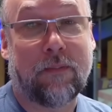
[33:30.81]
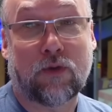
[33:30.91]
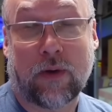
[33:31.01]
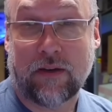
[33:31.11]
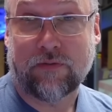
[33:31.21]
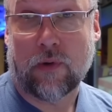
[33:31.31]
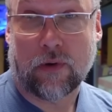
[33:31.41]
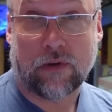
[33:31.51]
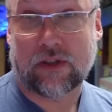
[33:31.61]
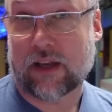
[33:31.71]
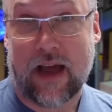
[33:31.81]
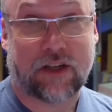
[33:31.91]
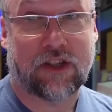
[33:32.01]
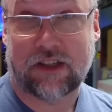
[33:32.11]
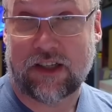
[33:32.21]

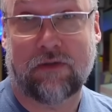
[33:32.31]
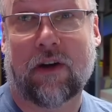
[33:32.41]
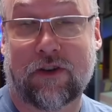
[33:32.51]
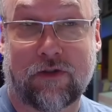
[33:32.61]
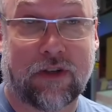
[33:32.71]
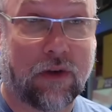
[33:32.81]
M24/6300.